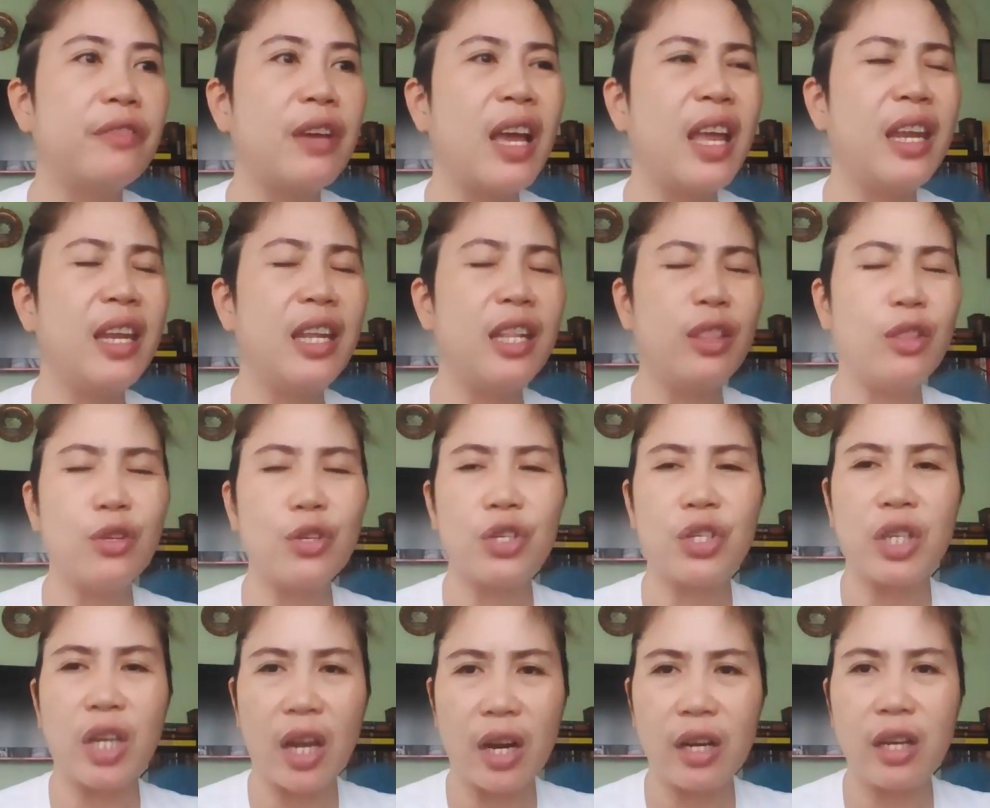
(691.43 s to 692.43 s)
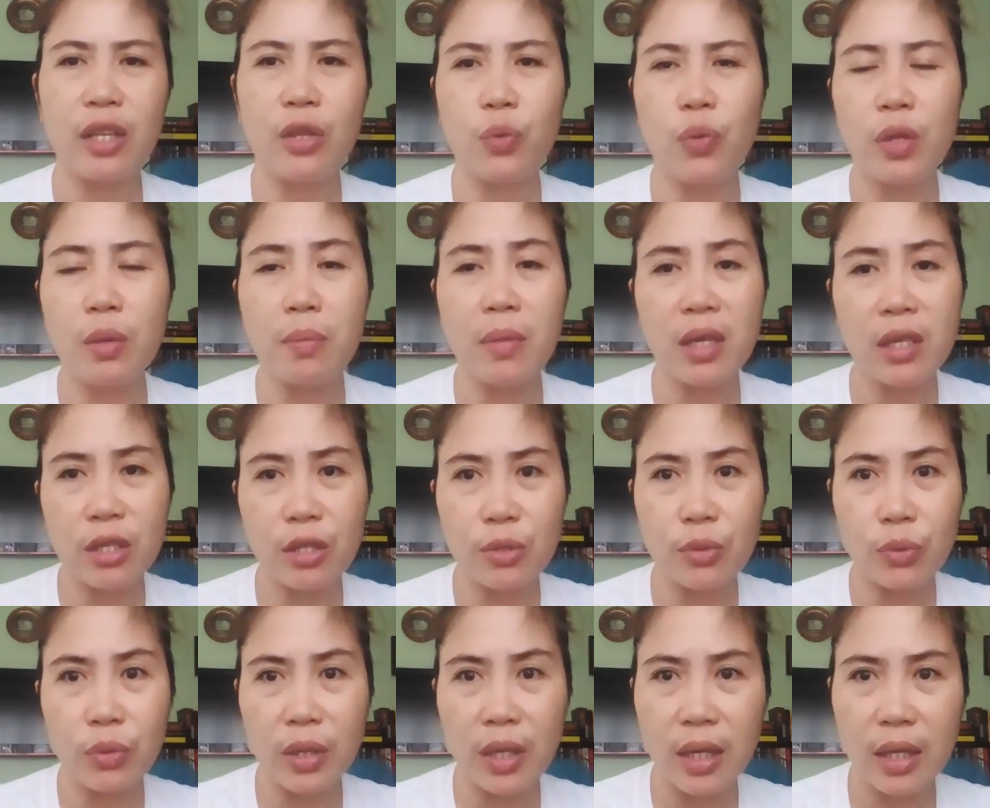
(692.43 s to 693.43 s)
I need to share it with my
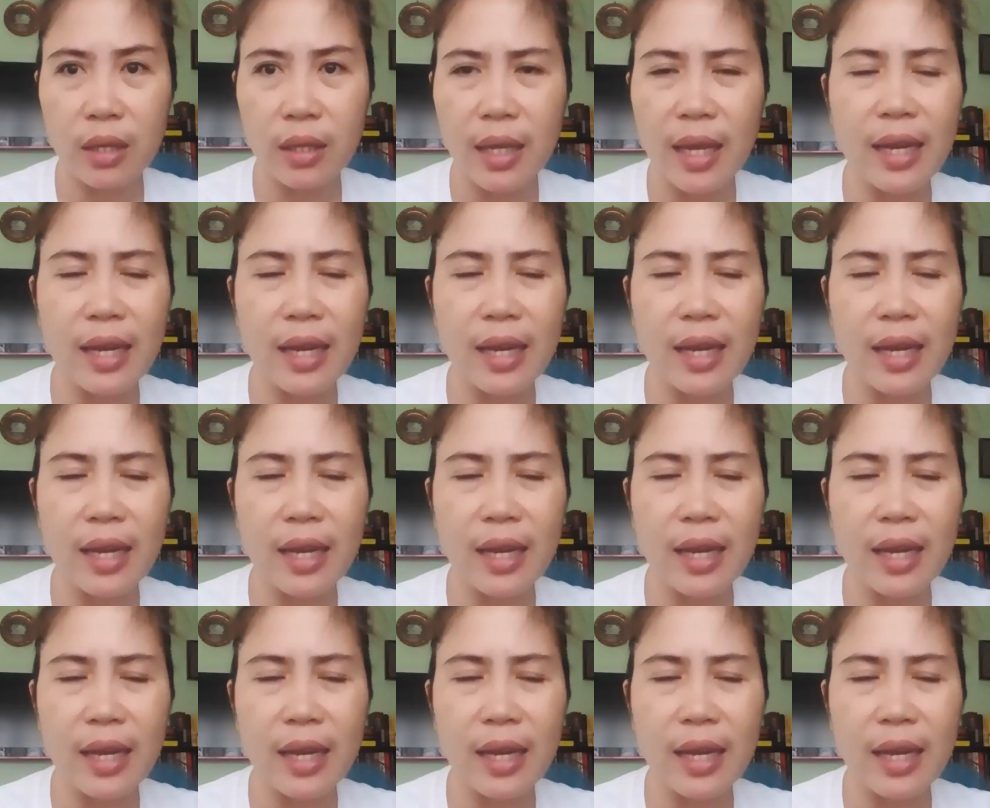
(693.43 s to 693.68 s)
student.